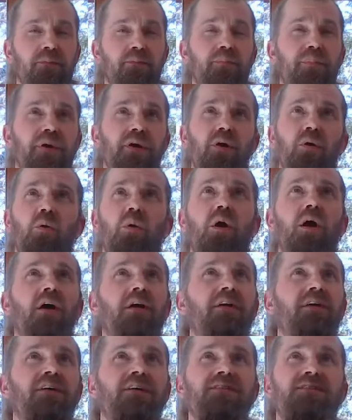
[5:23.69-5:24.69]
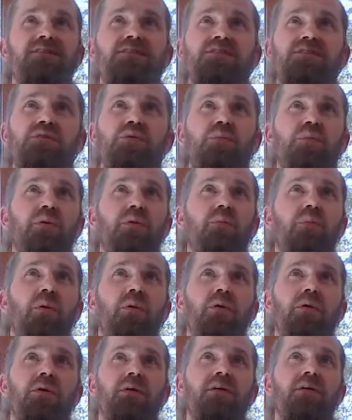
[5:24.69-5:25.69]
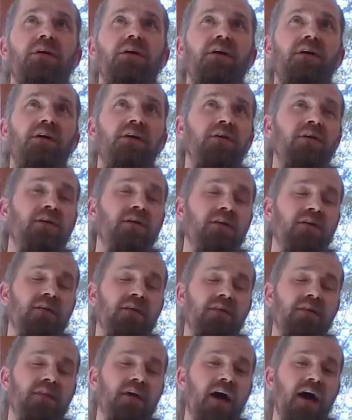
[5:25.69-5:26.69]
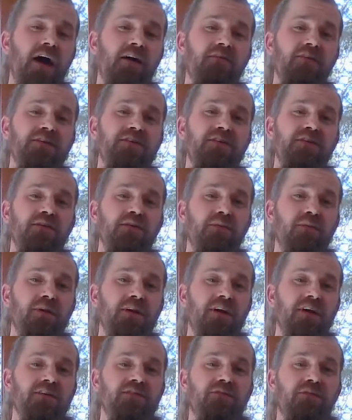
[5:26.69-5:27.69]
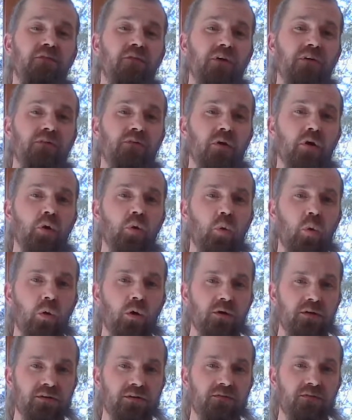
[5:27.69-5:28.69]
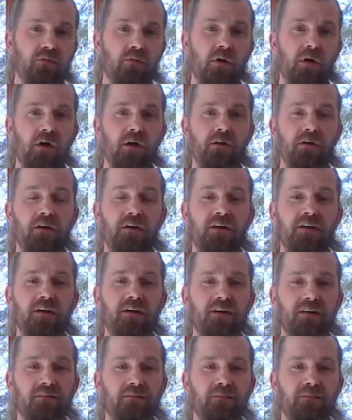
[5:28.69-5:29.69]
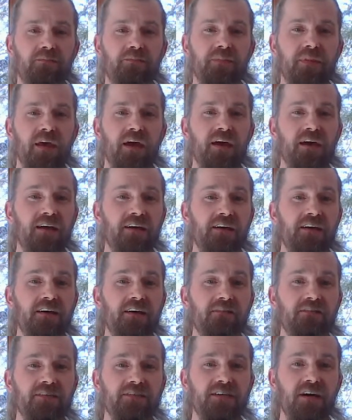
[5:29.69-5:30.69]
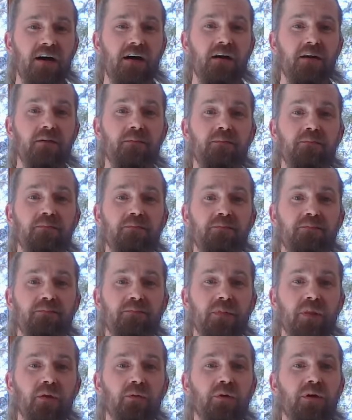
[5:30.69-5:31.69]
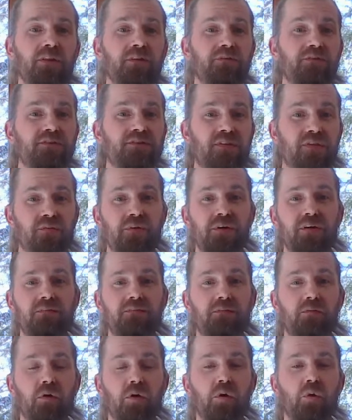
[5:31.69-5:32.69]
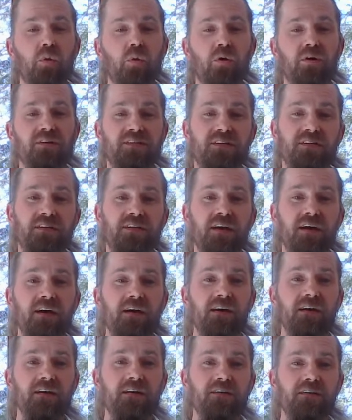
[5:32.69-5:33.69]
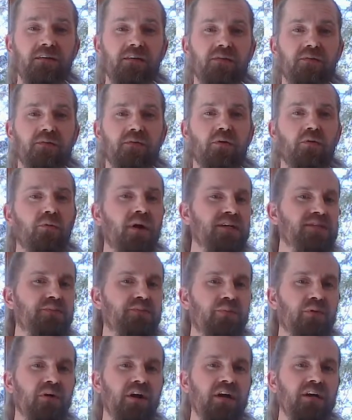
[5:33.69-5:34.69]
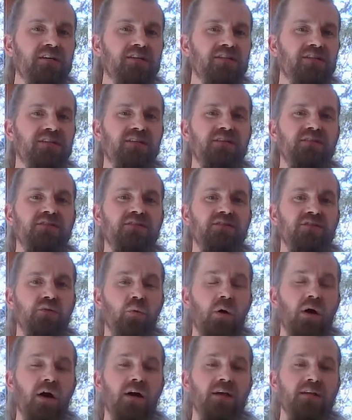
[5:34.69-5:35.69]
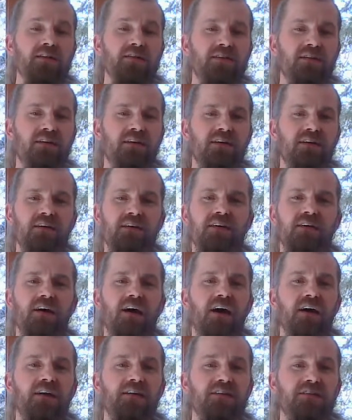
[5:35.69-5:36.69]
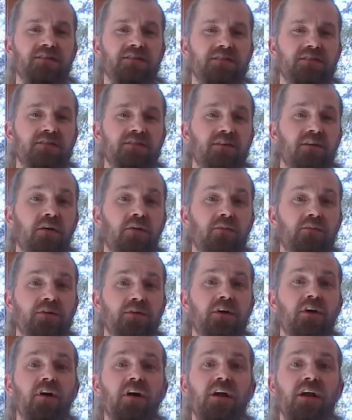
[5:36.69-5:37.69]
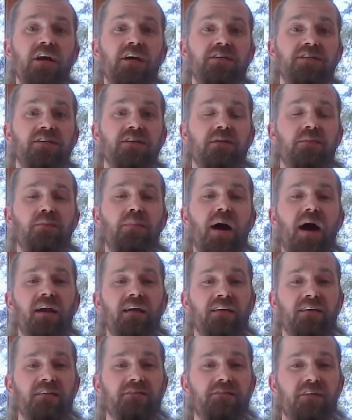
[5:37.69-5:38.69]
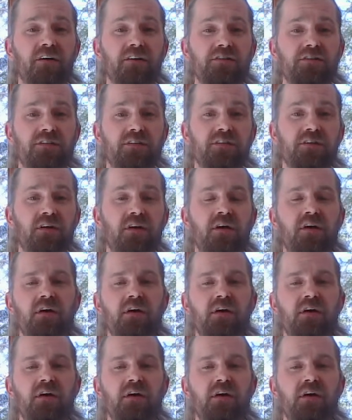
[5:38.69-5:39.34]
Pure water is super important. The average human has 44 quarts of water in it at any given time. We lose 3 to 4 quarts a day through respiration, sweat, and just, urination and bodily function.